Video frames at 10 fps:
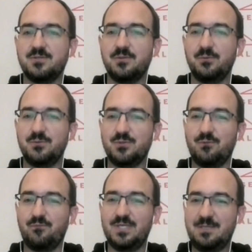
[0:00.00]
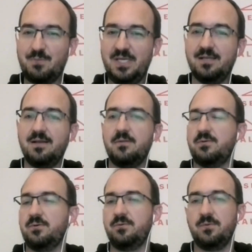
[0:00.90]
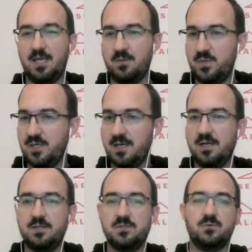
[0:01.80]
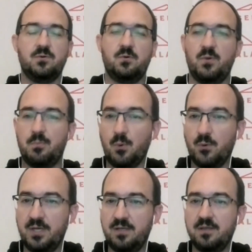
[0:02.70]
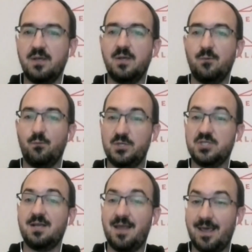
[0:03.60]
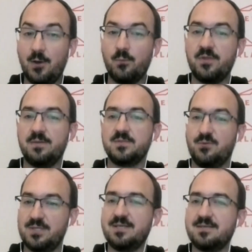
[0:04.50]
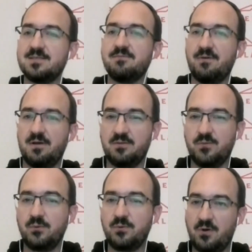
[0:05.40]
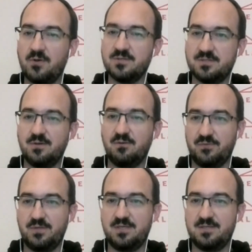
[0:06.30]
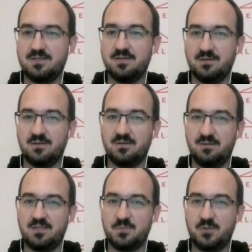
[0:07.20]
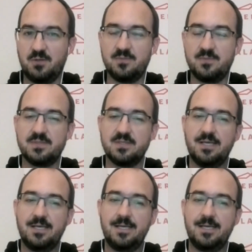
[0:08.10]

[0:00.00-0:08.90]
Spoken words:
So visibility through KPIs or reporting, which can help them to identify the root cause of these problems.